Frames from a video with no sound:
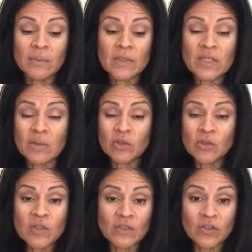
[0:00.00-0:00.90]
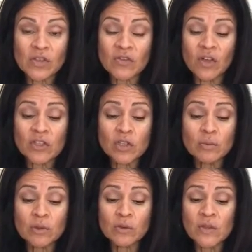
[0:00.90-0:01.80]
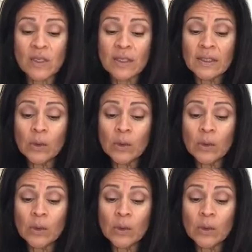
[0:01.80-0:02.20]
steamed cruciferous vegetables,